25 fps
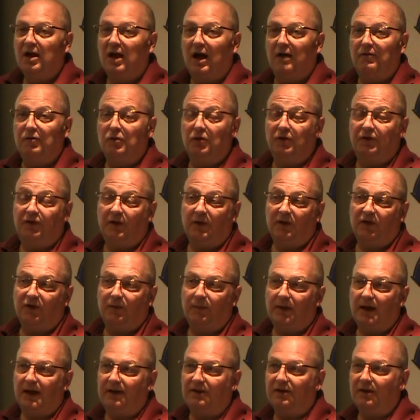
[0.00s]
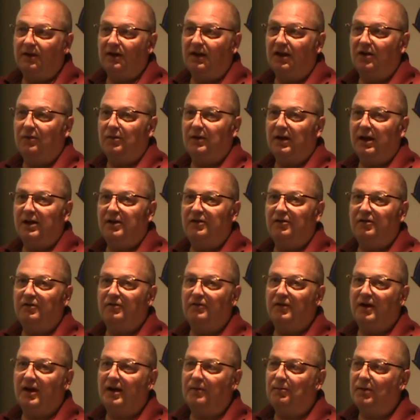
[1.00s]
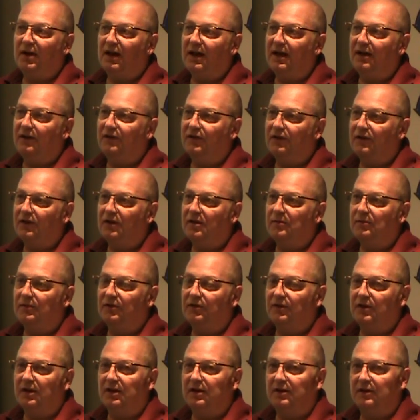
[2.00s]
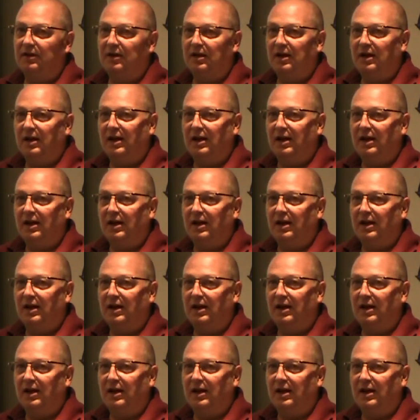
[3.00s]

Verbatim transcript: I've also explained to the liquidator in very plain terms that,